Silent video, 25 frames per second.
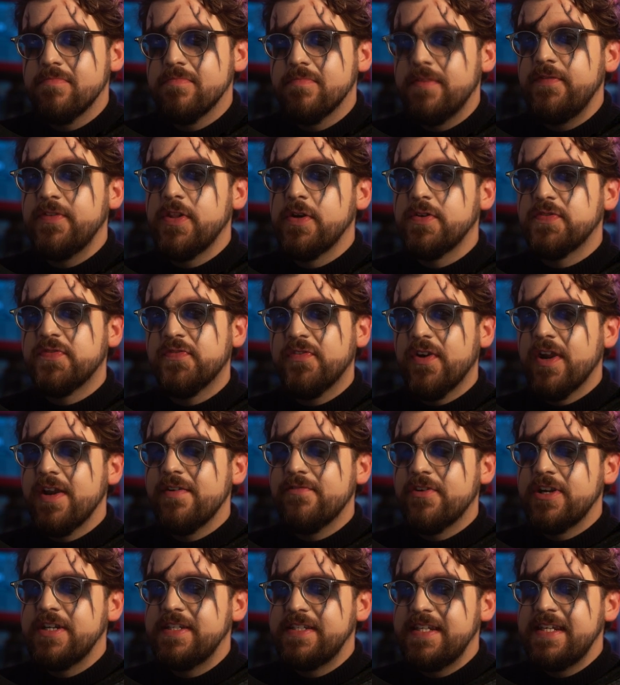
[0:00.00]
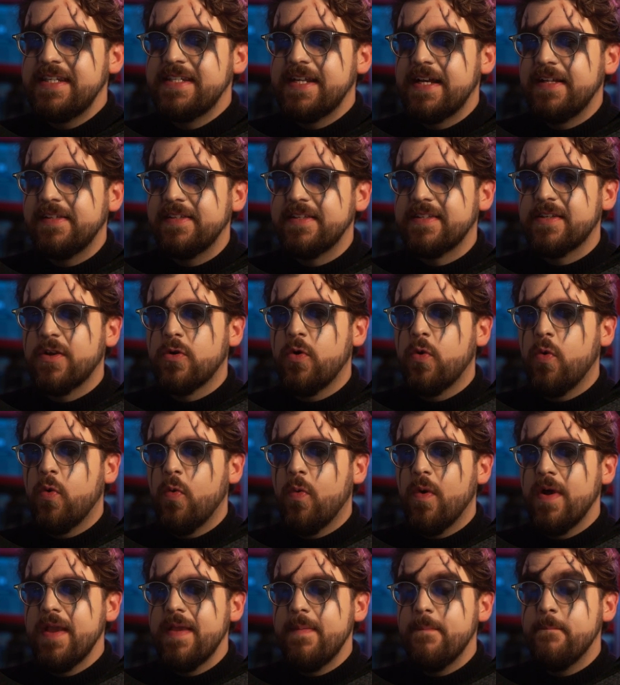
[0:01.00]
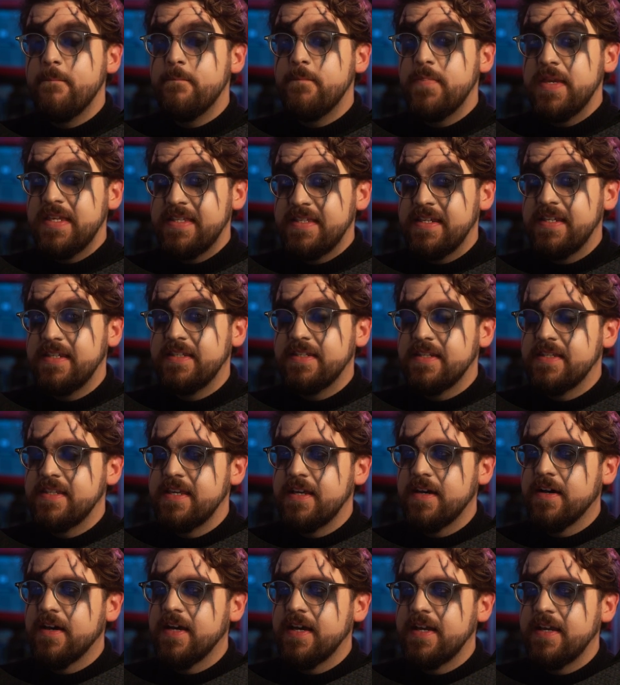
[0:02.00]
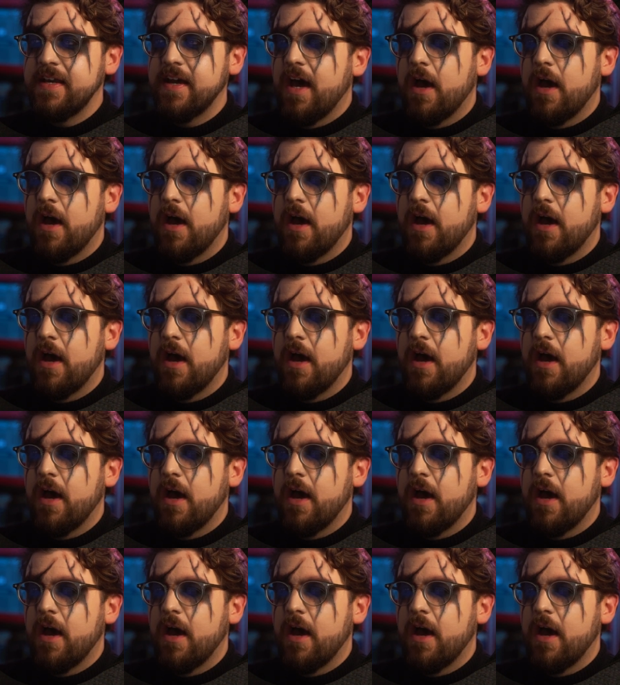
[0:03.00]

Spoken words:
Even though it's very, very detailed, it's quite busy to the eye.